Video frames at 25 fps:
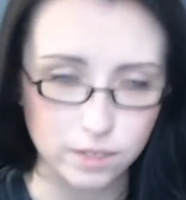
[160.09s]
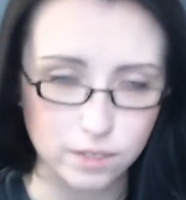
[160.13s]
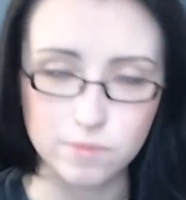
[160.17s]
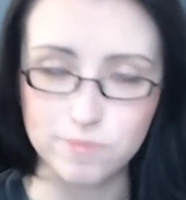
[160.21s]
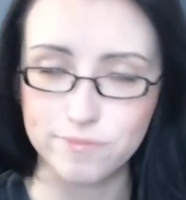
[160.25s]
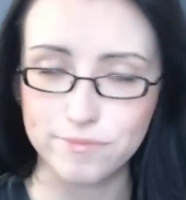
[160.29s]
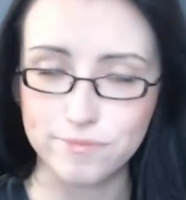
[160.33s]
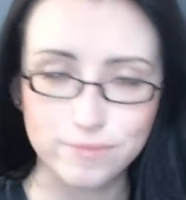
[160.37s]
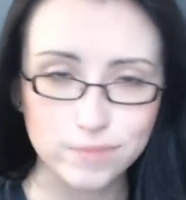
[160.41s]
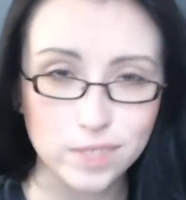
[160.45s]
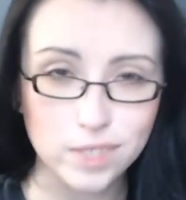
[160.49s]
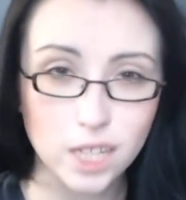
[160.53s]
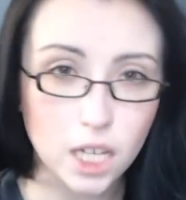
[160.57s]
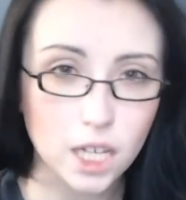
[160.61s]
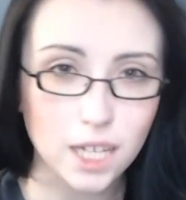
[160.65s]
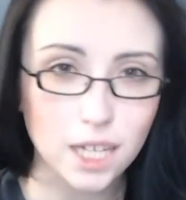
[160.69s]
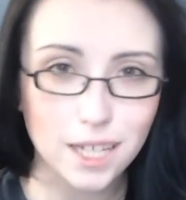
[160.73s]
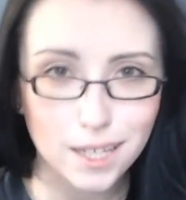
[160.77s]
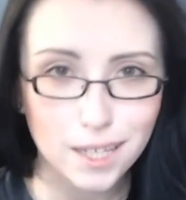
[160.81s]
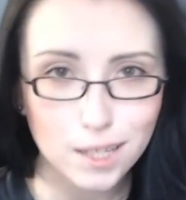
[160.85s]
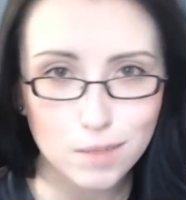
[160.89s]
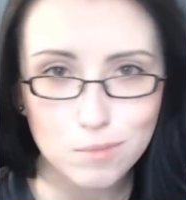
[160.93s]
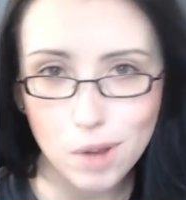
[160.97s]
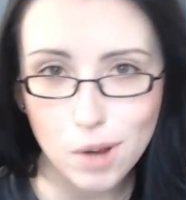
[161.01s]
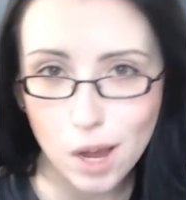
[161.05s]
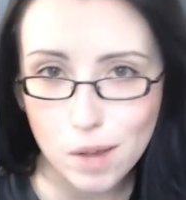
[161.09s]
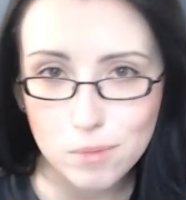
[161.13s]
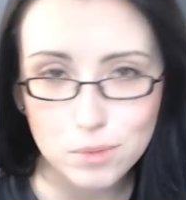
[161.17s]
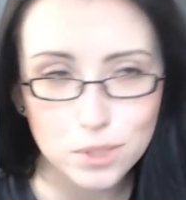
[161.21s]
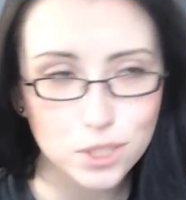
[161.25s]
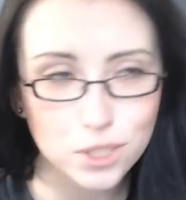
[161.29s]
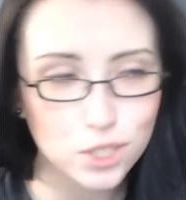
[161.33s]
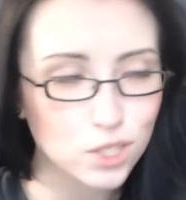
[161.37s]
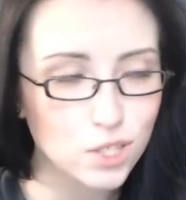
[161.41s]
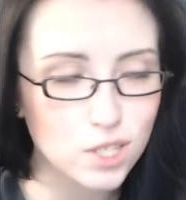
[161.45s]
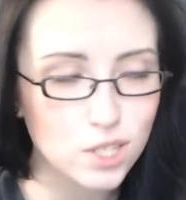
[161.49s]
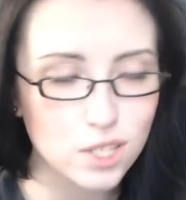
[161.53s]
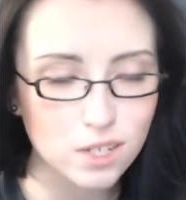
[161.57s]
And he
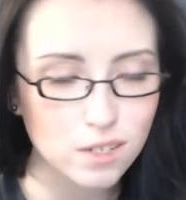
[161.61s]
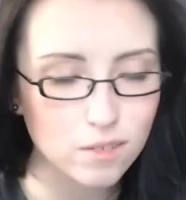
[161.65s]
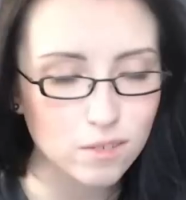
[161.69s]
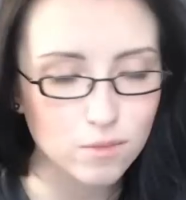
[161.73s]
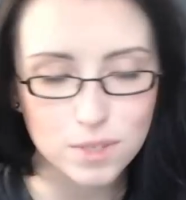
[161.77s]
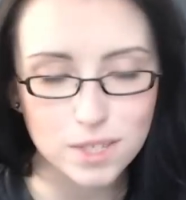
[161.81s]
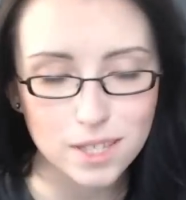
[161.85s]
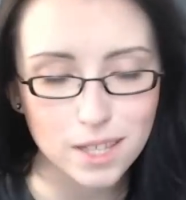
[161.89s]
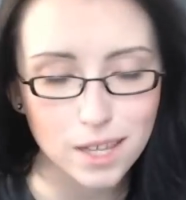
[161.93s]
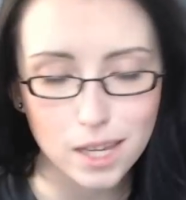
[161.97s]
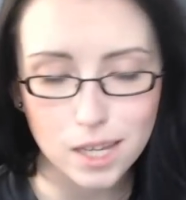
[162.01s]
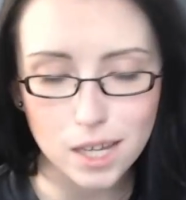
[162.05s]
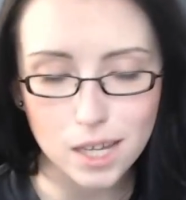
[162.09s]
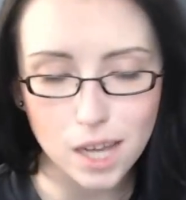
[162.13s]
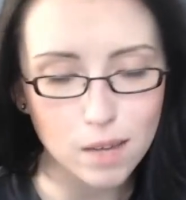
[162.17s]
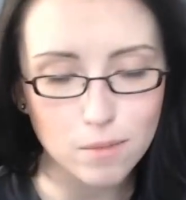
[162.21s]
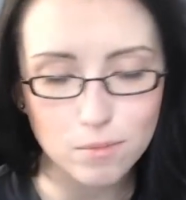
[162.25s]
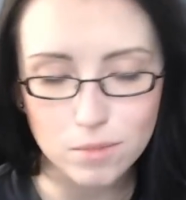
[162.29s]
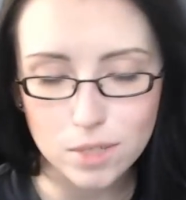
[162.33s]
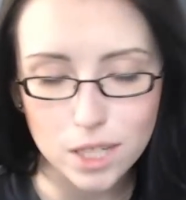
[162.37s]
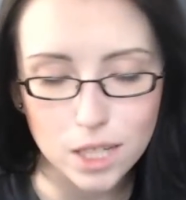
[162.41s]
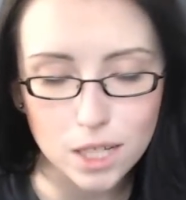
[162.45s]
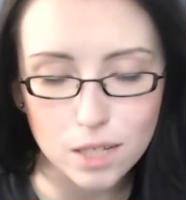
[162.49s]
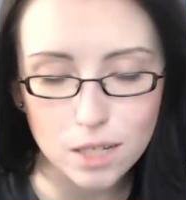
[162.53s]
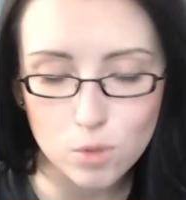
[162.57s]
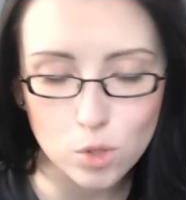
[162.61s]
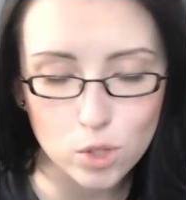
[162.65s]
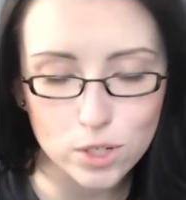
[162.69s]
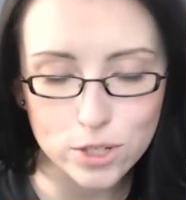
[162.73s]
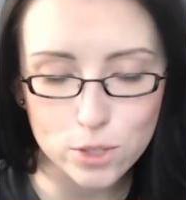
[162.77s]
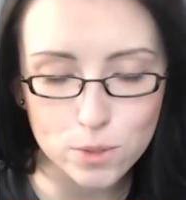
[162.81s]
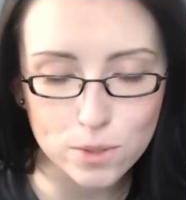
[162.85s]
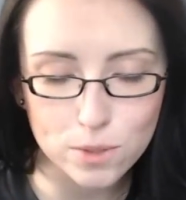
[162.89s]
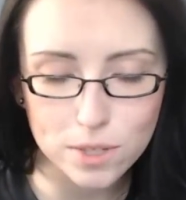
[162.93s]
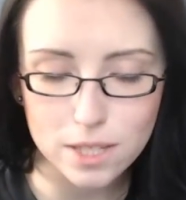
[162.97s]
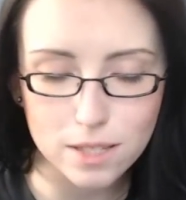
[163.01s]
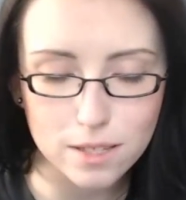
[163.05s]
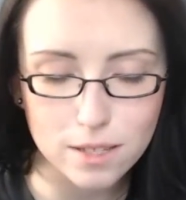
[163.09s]
probably just was like, I'm gonna eat more
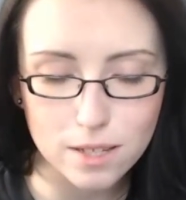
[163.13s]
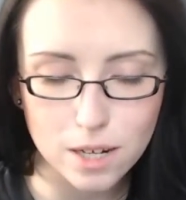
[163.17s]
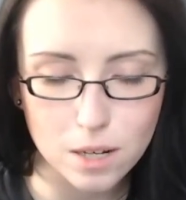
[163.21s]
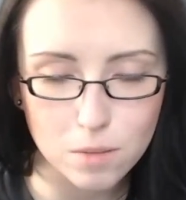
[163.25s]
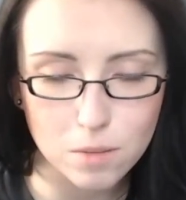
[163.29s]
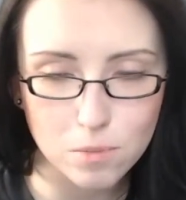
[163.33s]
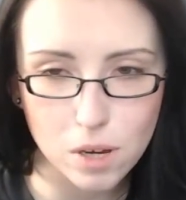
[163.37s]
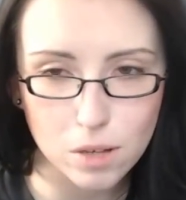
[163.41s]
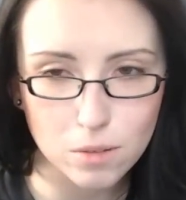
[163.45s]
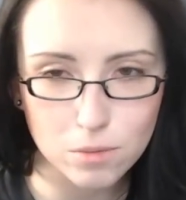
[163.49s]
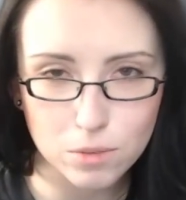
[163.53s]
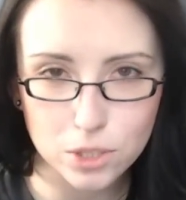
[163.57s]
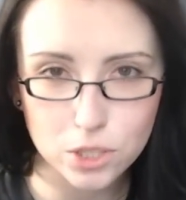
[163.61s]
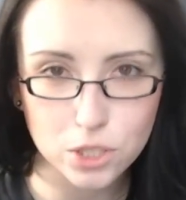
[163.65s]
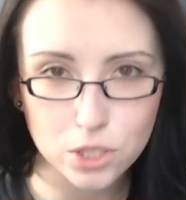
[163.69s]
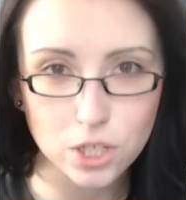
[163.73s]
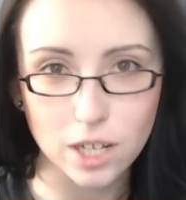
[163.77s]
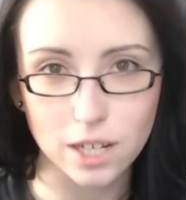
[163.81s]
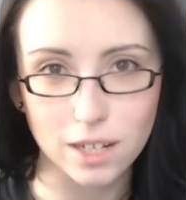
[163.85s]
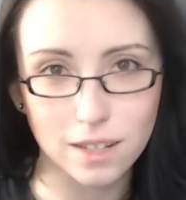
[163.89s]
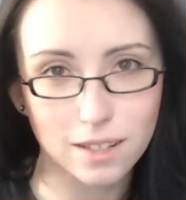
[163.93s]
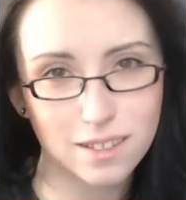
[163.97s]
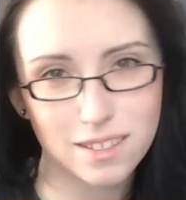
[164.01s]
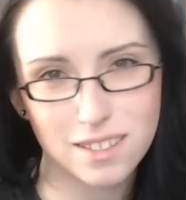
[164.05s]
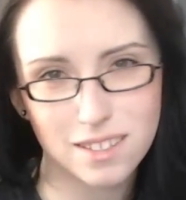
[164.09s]
sweets than I probably should.